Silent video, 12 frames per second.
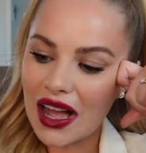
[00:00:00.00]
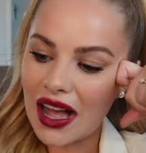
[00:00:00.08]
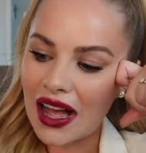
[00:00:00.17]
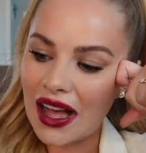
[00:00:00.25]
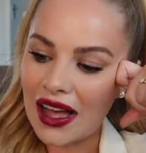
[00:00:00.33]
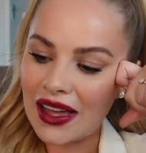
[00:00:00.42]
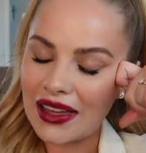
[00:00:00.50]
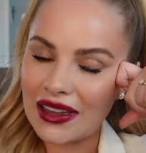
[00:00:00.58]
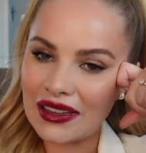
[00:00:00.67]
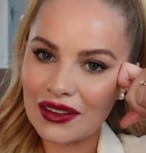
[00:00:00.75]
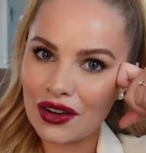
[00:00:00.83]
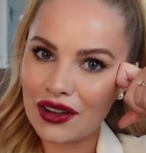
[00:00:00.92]

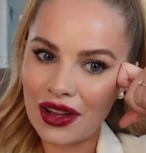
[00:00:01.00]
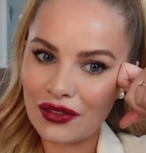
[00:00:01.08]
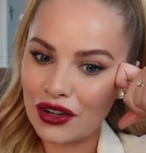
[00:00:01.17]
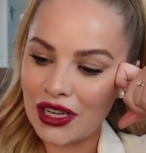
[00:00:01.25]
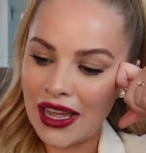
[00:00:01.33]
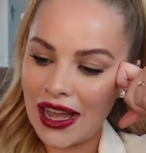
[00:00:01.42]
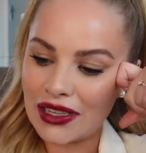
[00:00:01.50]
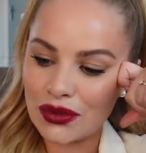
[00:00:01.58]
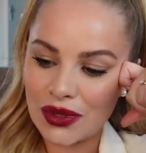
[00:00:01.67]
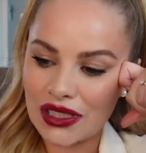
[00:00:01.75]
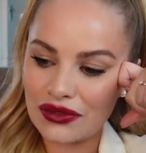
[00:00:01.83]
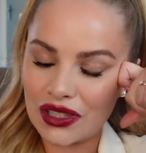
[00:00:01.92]
I, I've only had
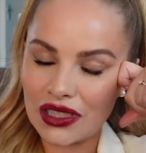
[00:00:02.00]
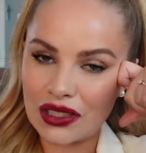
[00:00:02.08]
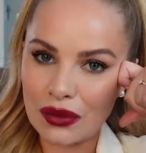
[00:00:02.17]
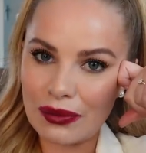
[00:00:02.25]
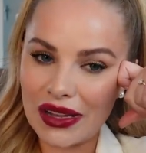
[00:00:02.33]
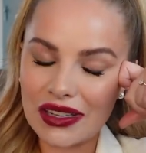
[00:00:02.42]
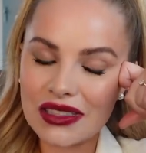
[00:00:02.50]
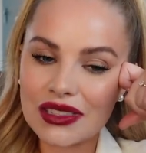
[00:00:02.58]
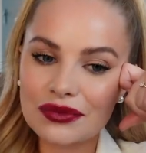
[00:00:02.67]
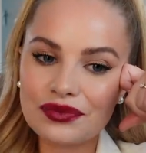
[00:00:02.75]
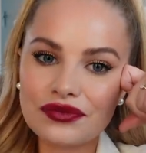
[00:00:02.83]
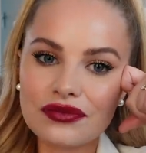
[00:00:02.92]
Twitter for a little
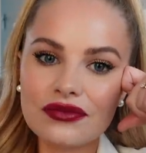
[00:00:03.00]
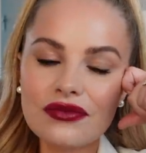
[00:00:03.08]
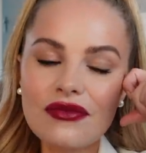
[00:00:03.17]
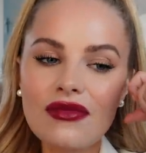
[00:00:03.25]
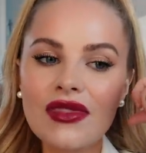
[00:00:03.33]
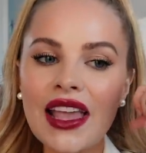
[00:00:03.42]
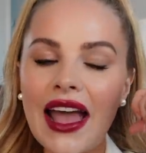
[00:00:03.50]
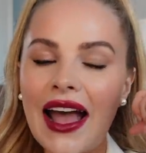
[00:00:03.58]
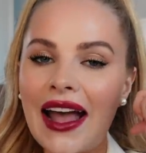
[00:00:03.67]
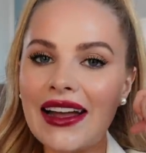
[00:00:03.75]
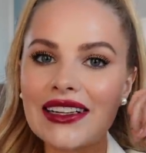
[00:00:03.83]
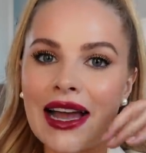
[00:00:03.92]
bit,
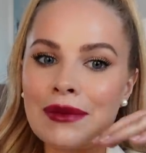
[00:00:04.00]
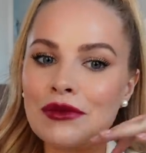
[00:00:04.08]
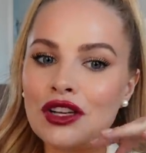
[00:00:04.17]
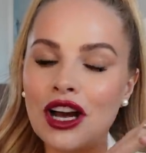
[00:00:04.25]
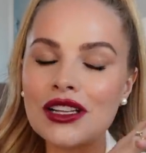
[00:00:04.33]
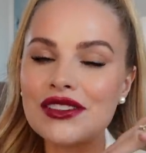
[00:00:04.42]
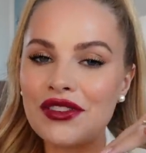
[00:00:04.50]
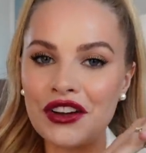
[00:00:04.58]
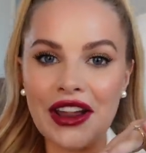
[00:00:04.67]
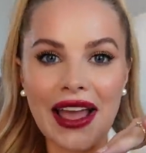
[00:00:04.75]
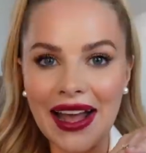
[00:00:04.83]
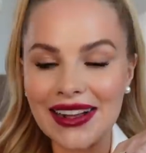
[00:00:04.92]
and I'm not
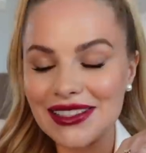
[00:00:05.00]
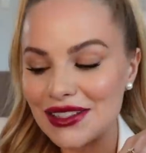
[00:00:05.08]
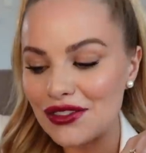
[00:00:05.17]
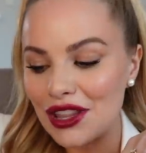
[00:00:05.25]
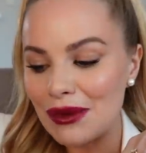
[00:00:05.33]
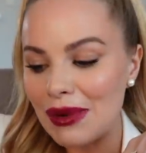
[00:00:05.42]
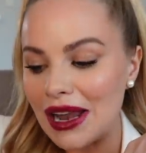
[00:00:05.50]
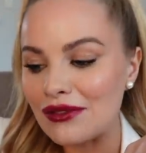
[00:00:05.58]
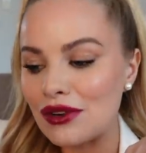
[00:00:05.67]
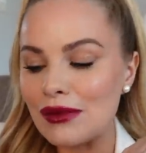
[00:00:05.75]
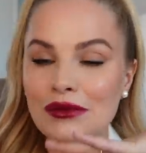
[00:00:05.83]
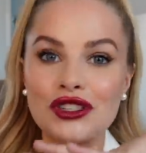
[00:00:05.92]
very active on the
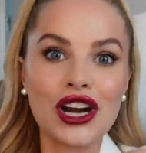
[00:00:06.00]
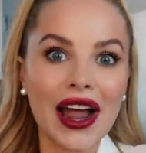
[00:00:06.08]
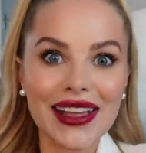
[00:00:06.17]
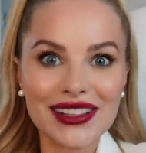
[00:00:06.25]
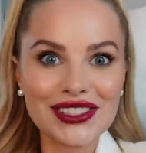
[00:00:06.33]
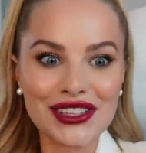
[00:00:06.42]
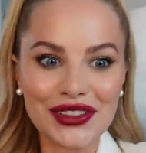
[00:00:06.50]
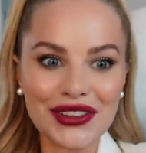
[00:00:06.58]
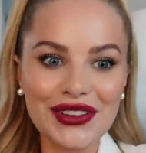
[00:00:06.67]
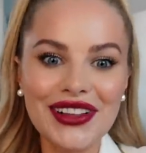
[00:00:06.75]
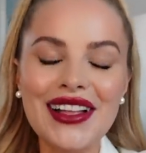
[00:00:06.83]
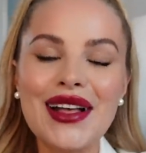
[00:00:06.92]
platform. I'm trying
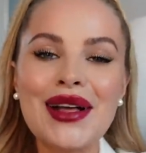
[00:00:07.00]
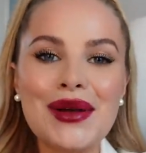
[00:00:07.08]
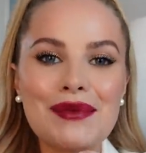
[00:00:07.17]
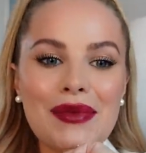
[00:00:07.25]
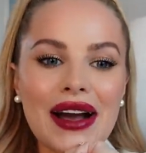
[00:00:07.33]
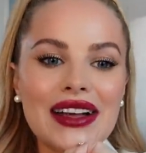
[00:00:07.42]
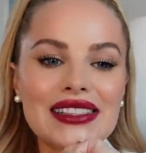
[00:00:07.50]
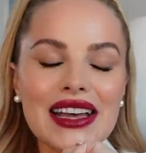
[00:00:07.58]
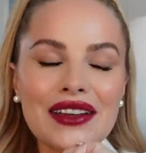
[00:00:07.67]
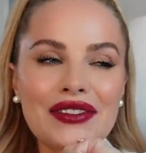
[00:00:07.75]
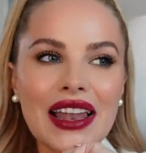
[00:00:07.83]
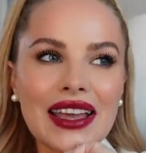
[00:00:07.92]
to, but
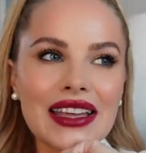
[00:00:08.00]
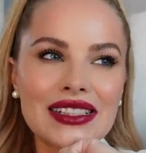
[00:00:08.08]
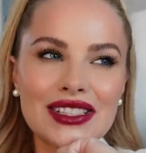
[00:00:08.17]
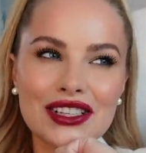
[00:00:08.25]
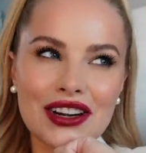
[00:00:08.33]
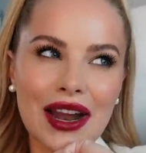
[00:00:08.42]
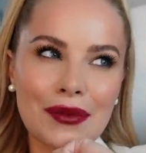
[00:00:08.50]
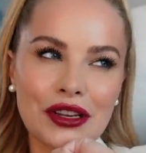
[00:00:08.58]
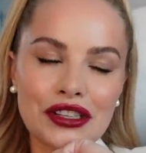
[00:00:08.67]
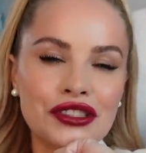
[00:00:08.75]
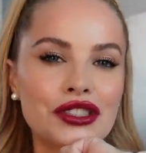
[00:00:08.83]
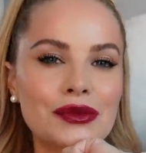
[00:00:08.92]
I feel like Instagram
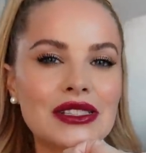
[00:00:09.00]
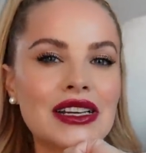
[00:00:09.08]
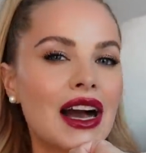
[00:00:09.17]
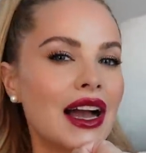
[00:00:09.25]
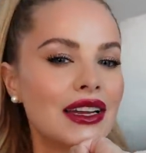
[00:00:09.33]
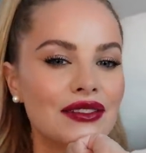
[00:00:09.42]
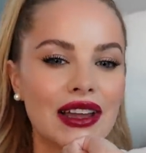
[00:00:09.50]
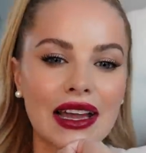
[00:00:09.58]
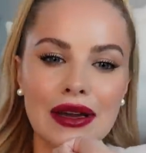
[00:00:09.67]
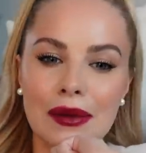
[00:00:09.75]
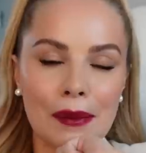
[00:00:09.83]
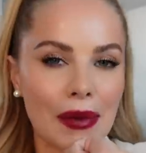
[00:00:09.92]
and YouTube is kind of
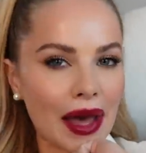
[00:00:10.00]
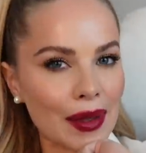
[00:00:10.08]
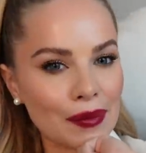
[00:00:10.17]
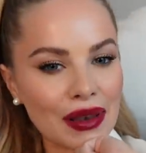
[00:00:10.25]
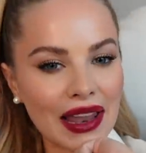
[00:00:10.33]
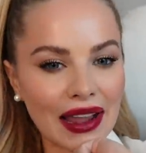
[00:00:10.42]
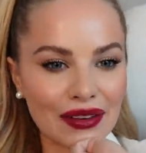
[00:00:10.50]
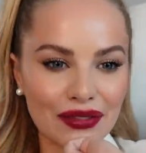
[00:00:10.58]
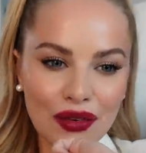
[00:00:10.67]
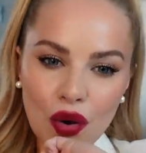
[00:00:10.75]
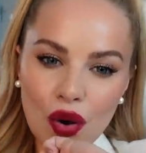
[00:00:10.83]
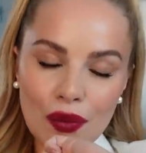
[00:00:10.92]
like my
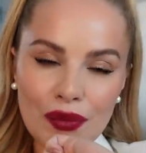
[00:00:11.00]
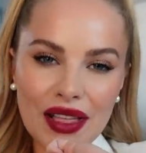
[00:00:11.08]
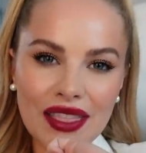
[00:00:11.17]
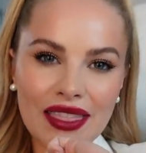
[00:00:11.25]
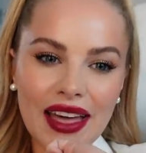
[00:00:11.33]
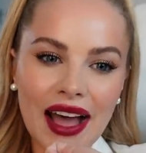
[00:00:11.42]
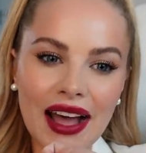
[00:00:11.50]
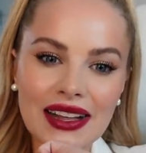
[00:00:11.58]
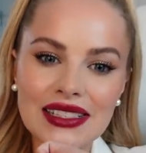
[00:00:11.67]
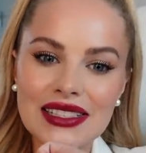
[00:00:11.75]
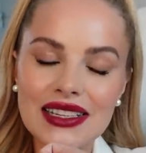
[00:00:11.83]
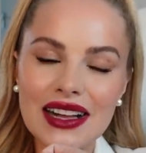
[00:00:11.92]
platform
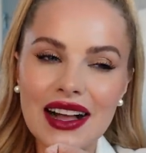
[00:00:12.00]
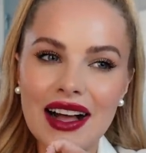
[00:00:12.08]
that,